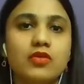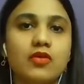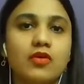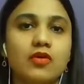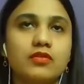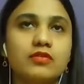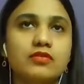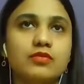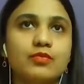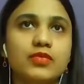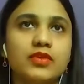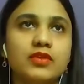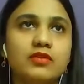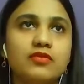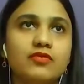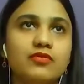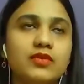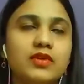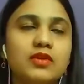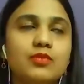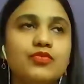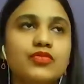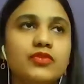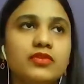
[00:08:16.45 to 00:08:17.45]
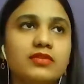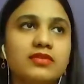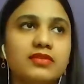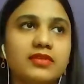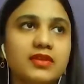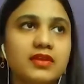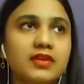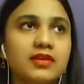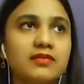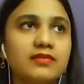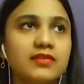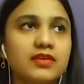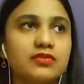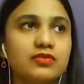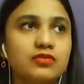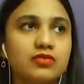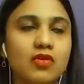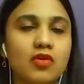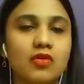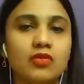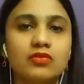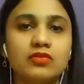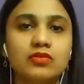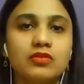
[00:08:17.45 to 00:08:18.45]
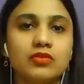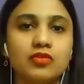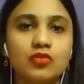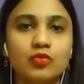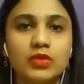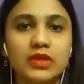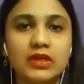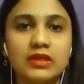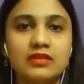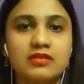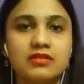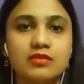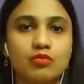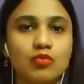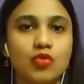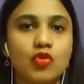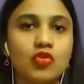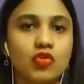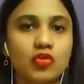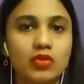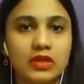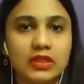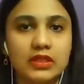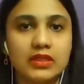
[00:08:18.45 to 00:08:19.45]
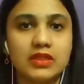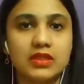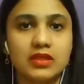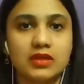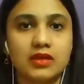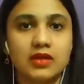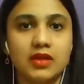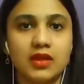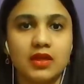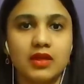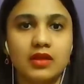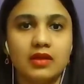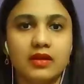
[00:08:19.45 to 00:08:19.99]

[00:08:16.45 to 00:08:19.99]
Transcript: because we perceive astrology to be this monolith.